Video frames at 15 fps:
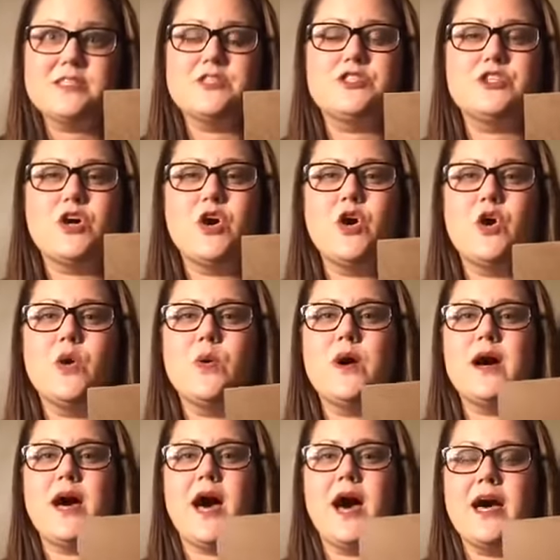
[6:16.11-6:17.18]
So
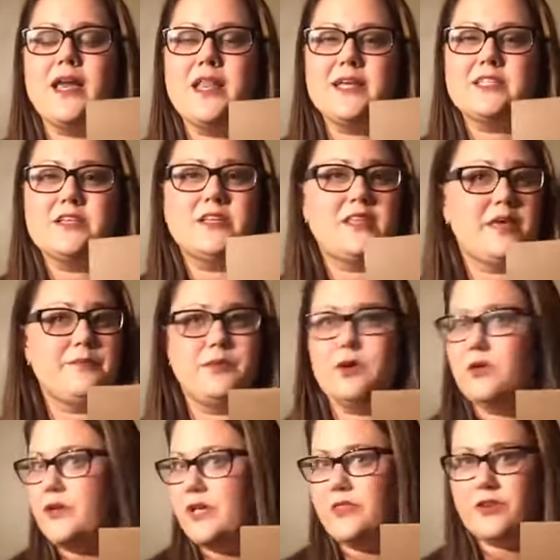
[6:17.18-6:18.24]
I like to then pull
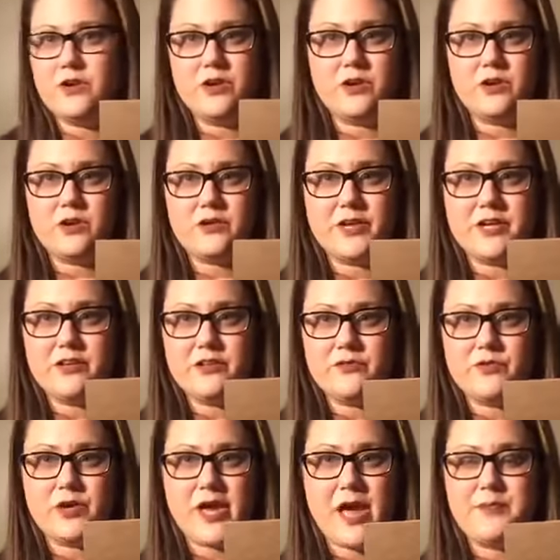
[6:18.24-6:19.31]
in their curriculum
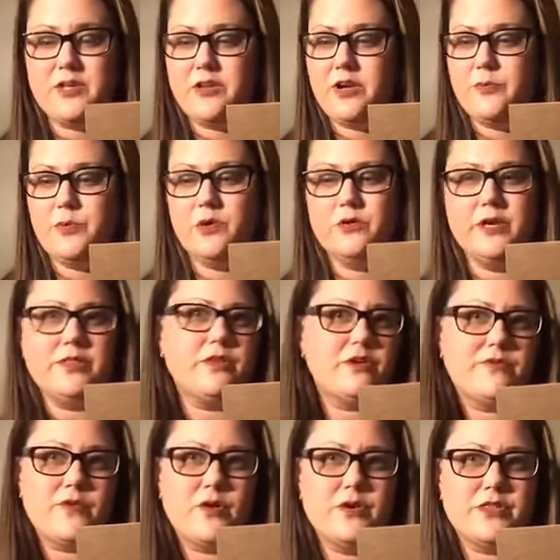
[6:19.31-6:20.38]
vocabulary, pull in their
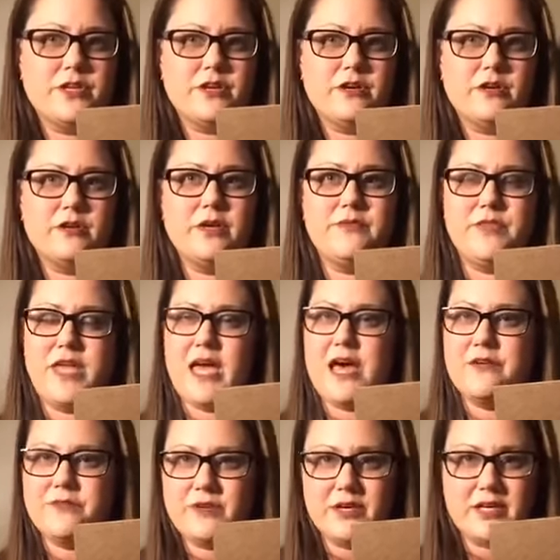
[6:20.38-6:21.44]
if they
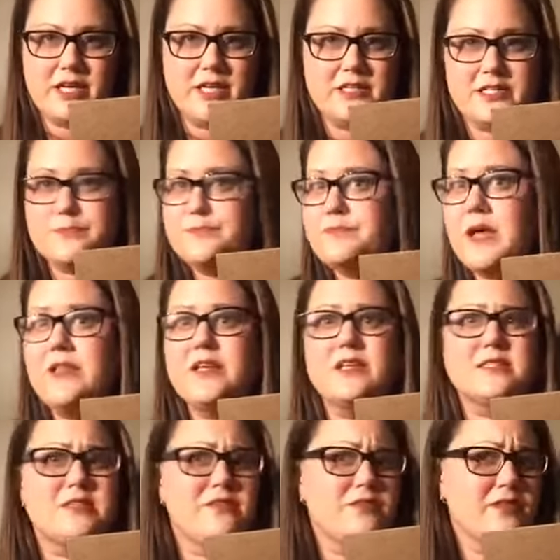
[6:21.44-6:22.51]
have a spelling
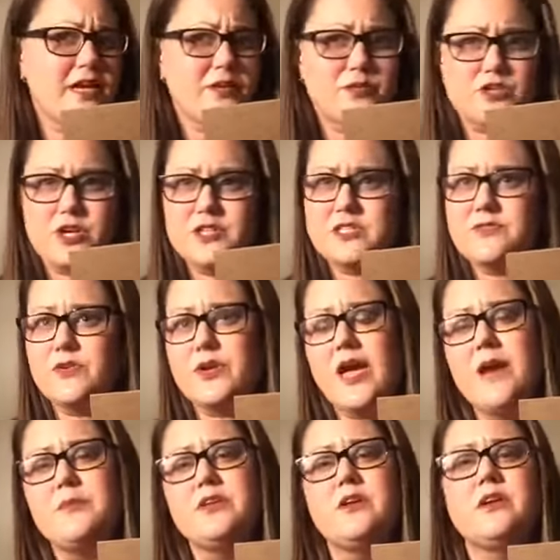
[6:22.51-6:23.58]
essay, language arts
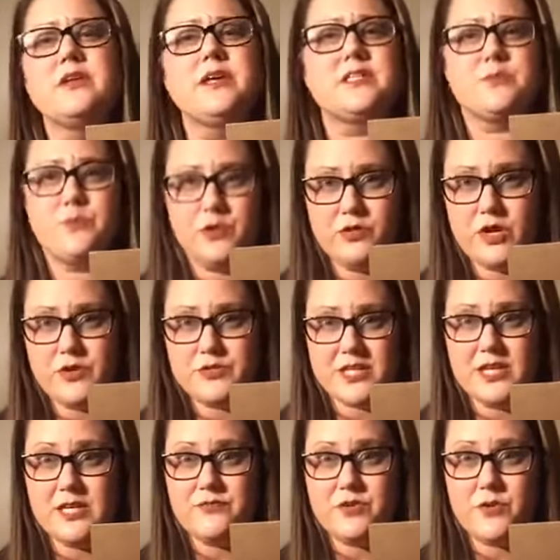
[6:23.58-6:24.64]
vocabulary list, pull those
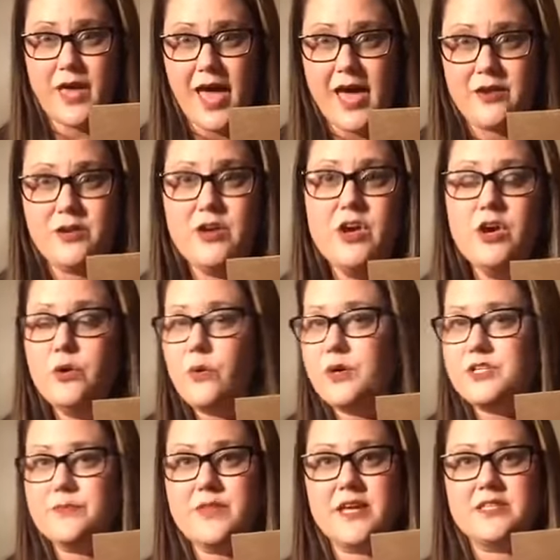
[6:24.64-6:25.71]
in if you can, or
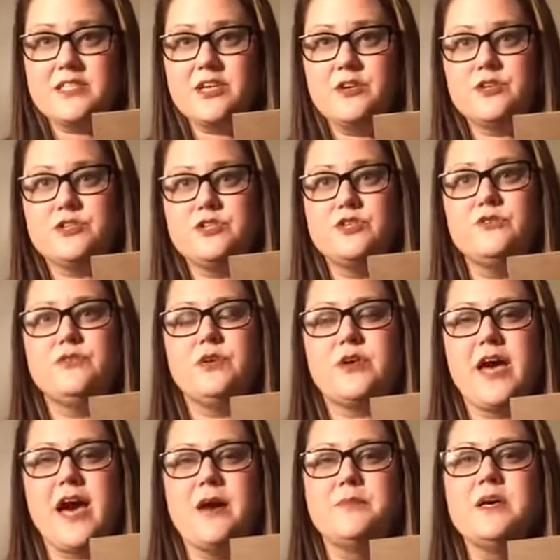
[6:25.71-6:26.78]
some of that tier 2 vocab.